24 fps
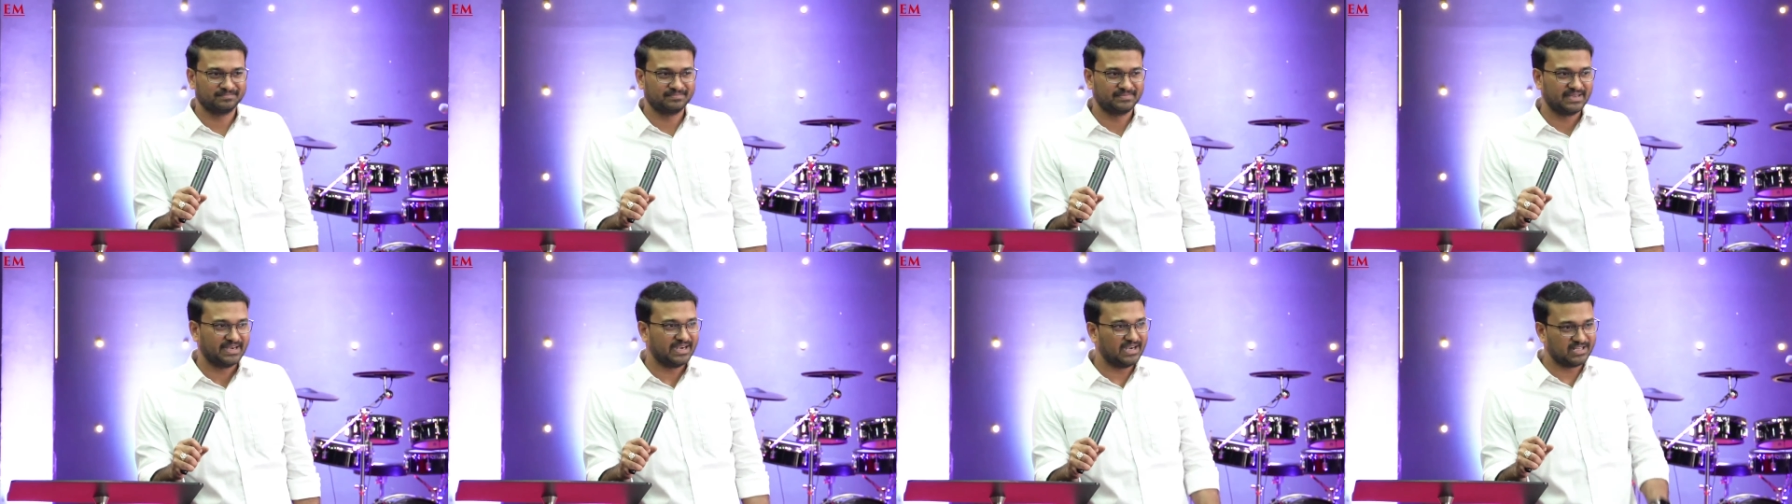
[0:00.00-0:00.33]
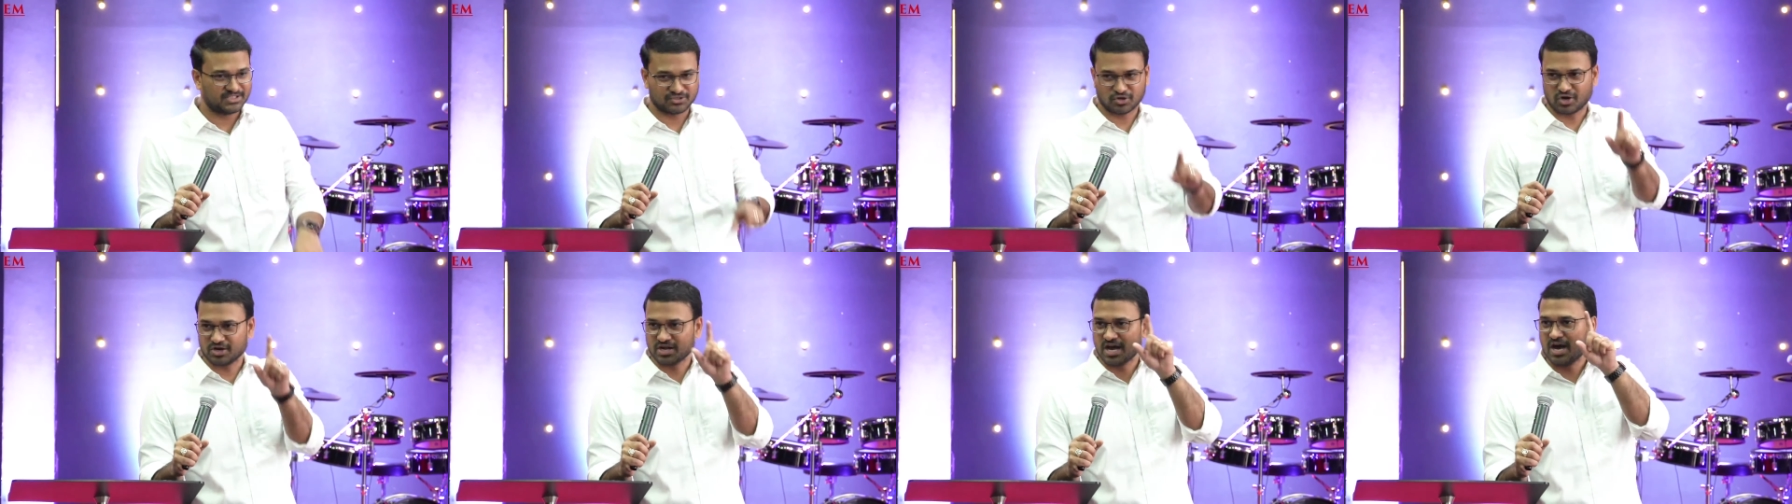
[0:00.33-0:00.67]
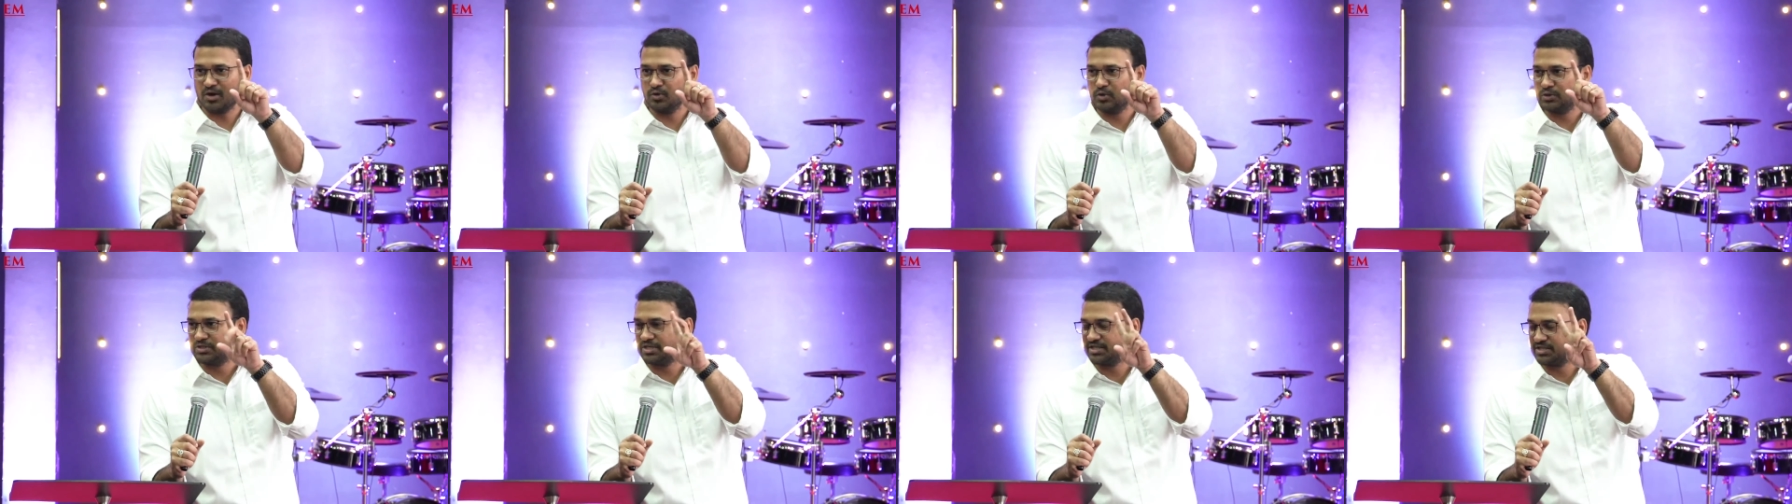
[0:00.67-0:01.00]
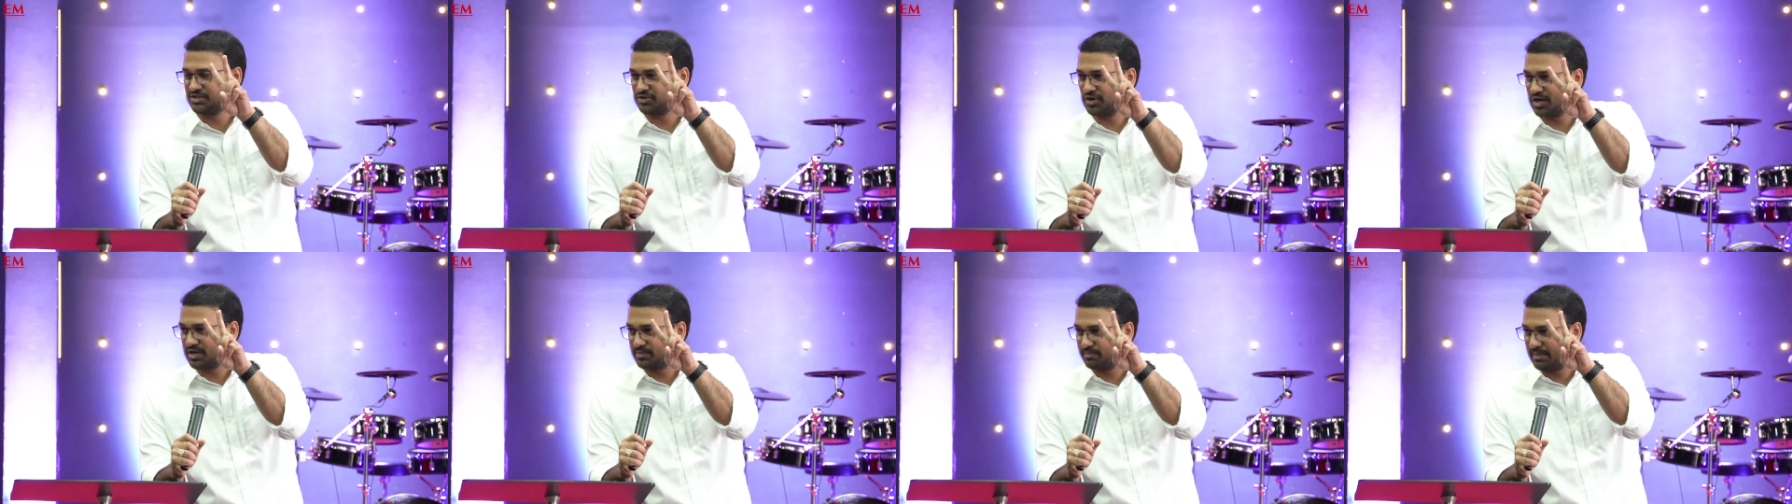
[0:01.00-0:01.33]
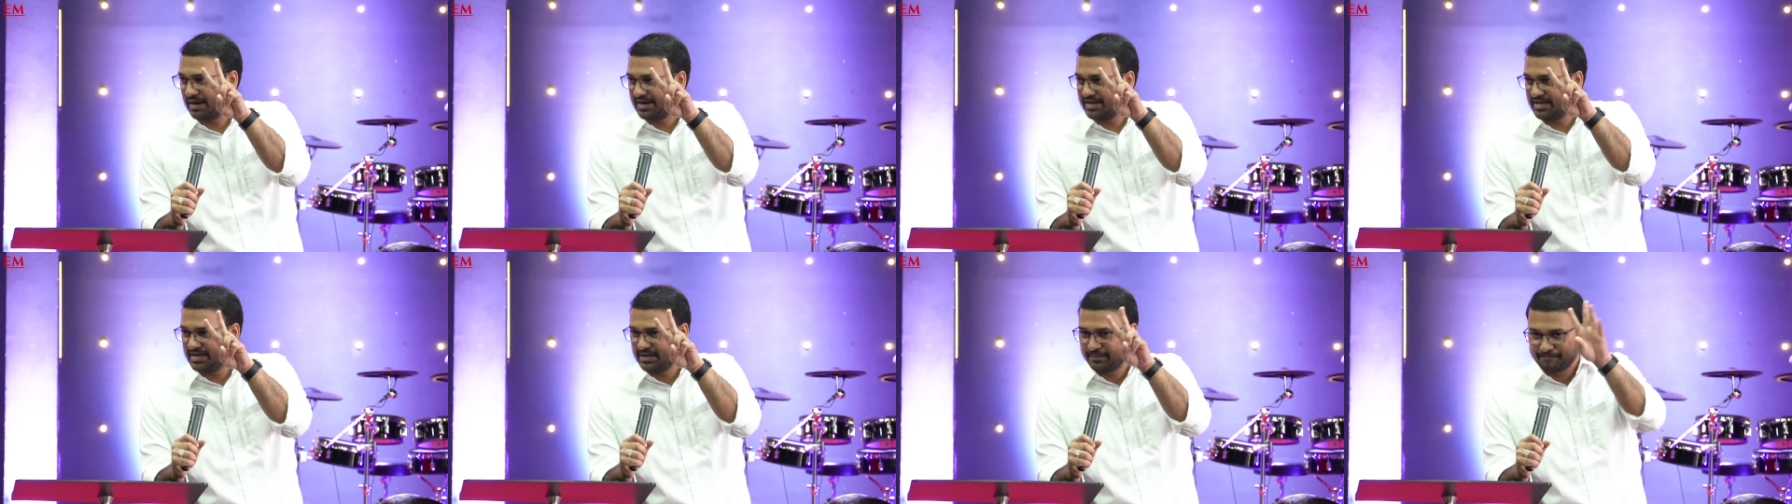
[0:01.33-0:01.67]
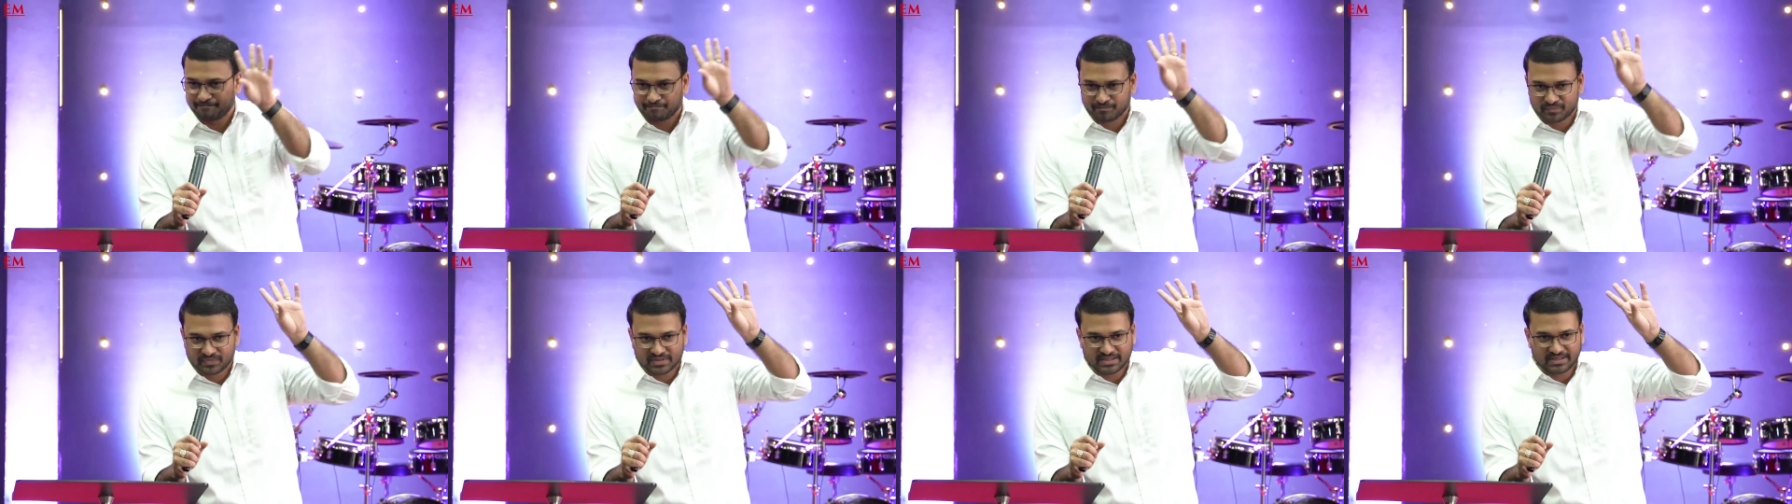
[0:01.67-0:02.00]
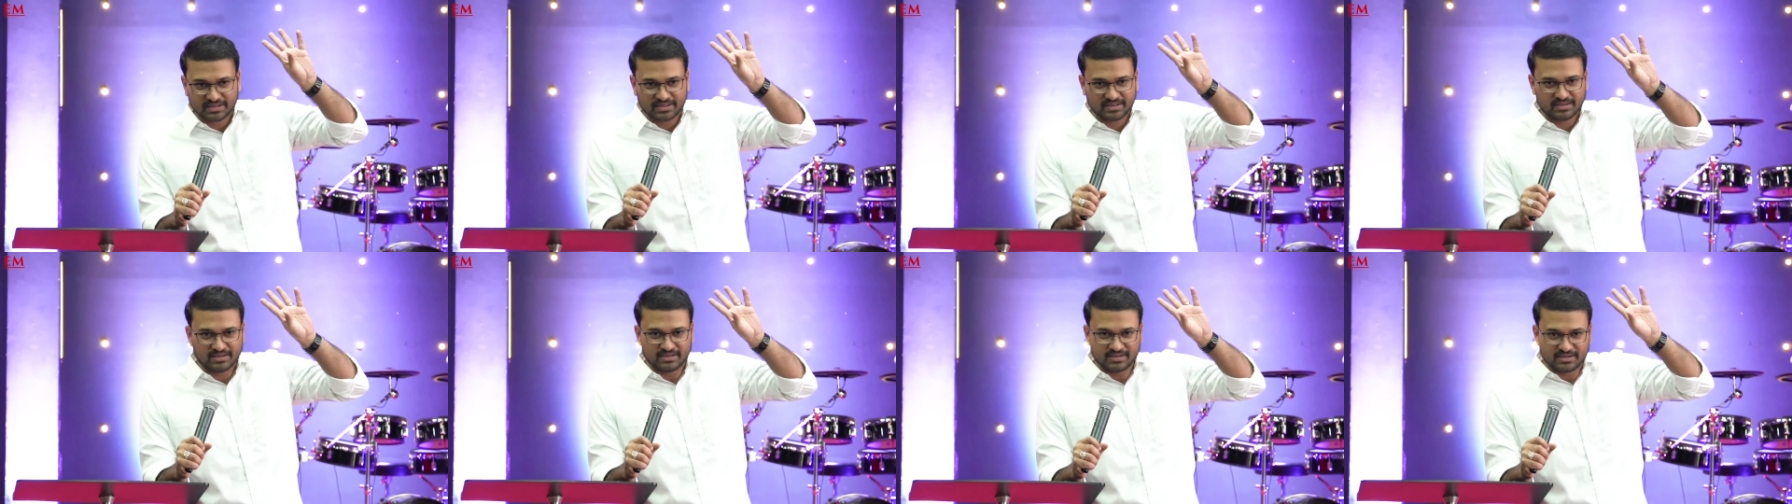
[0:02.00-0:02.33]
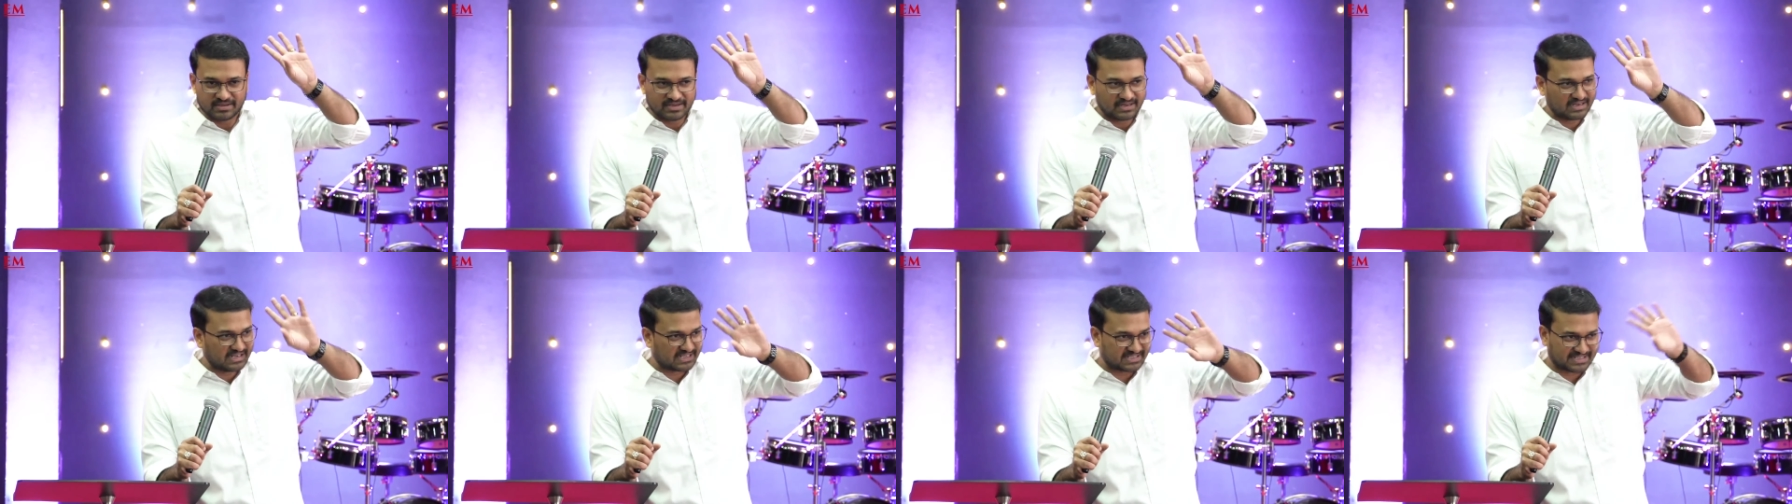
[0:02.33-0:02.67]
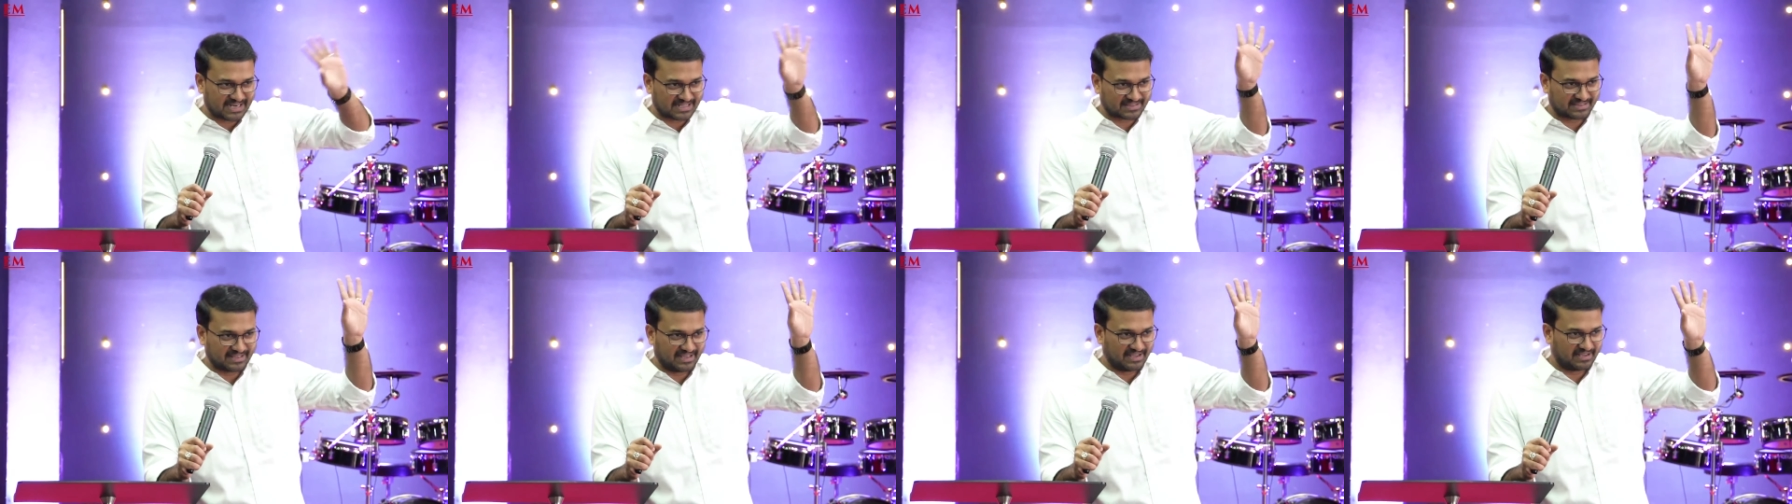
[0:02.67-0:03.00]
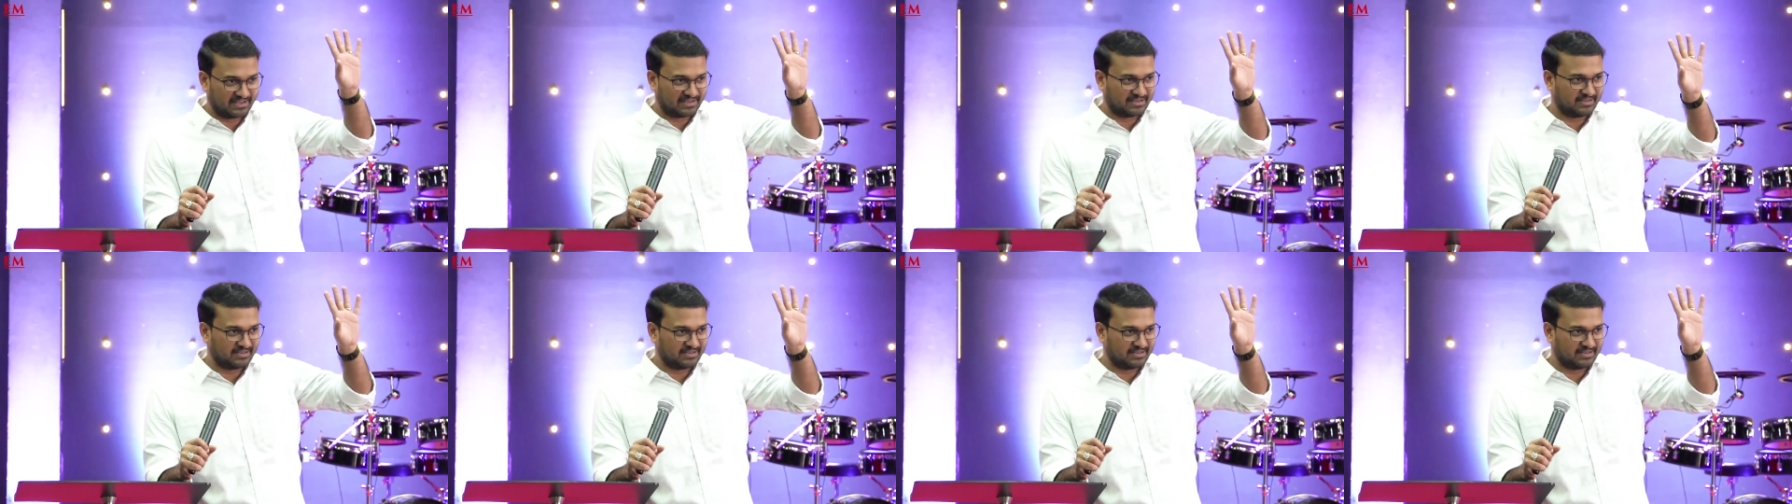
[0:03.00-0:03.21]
It is not house, it is not money, it is nothing.